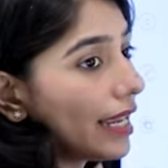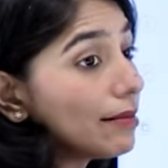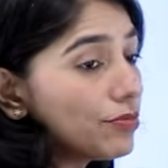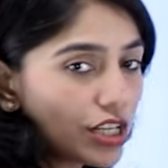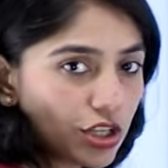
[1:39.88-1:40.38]

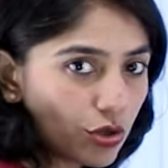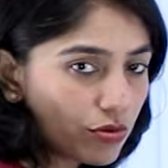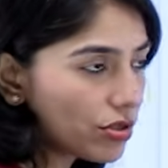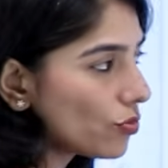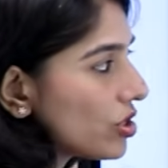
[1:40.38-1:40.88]

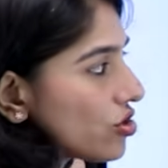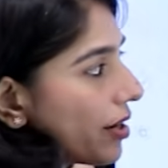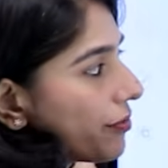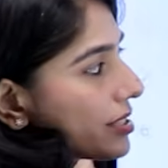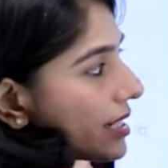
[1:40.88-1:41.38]
MCQs, which
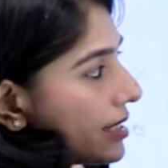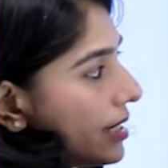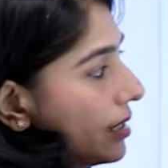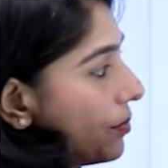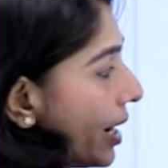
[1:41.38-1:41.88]
are for
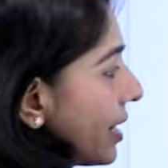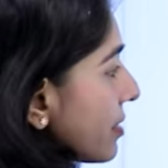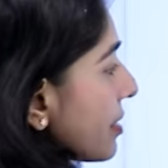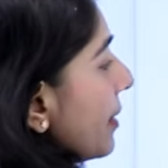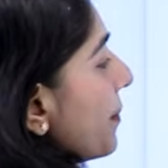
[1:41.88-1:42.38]
16 marks.